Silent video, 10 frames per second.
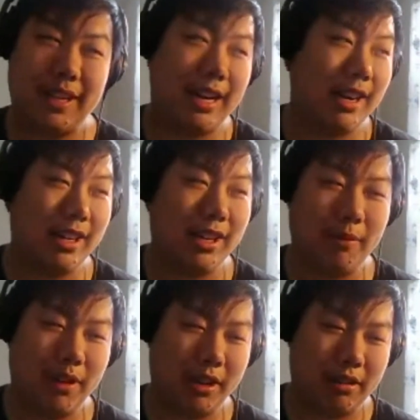I, I know
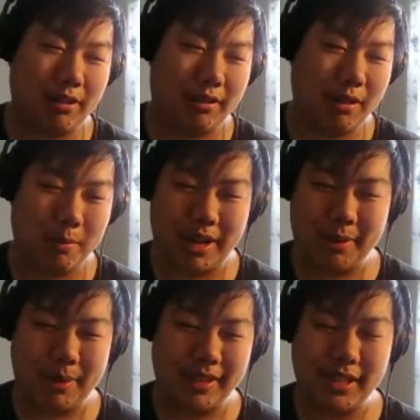I'm going to
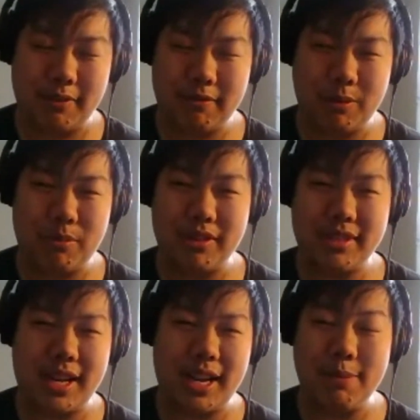incriminate myself one more
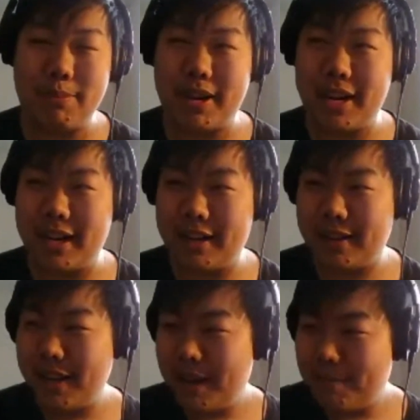time, but uh,
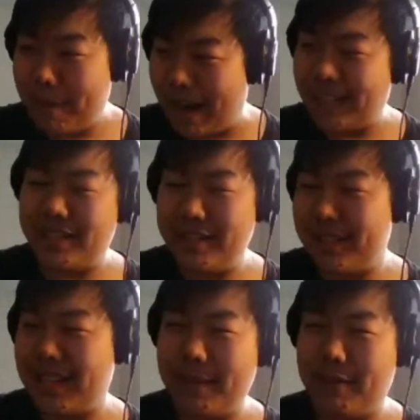back to
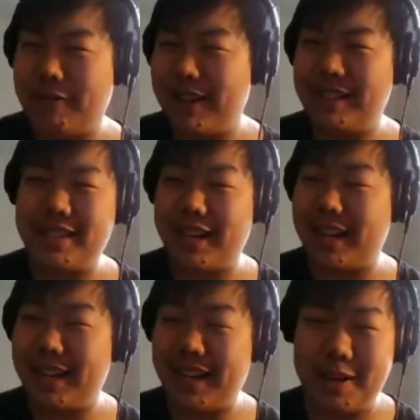design for one
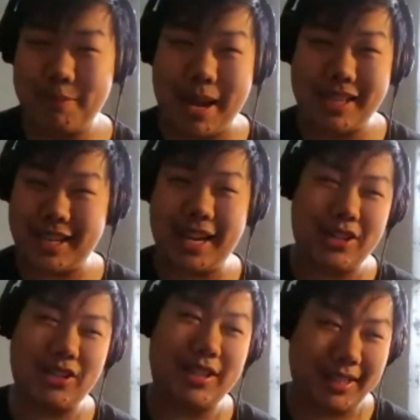second and back to
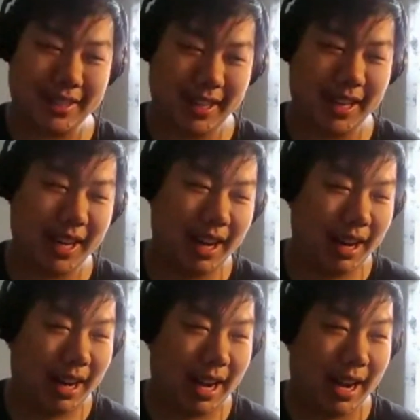H T C.
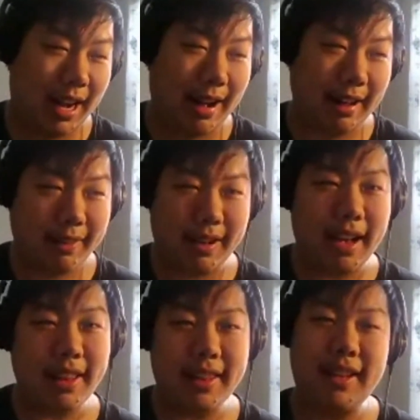Uh, I,
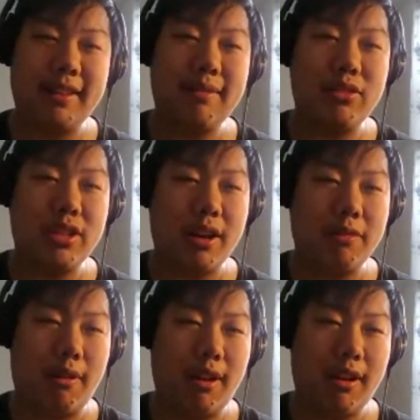I think Cher
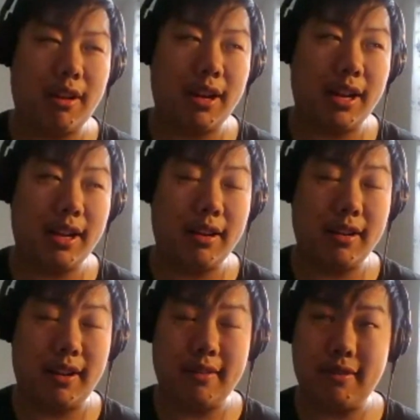Wang, uh,
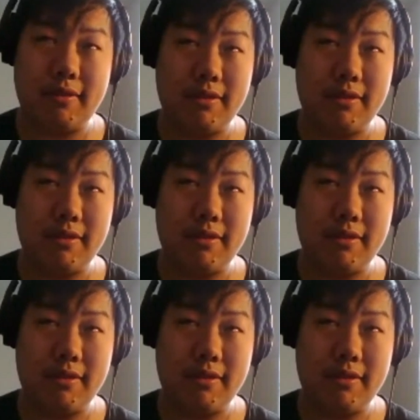uh,